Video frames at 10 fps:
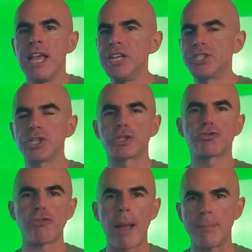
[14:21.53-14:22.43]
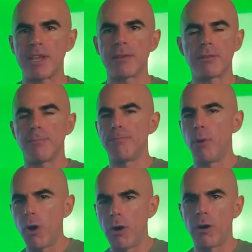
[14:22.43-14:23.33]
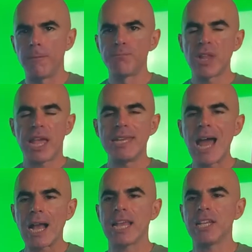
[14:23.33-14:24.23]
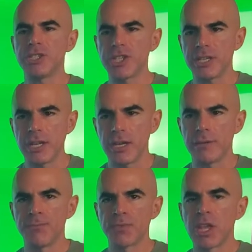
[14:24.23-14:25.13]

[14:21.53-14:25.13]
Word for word: is just dropping the ball and not getting shit done,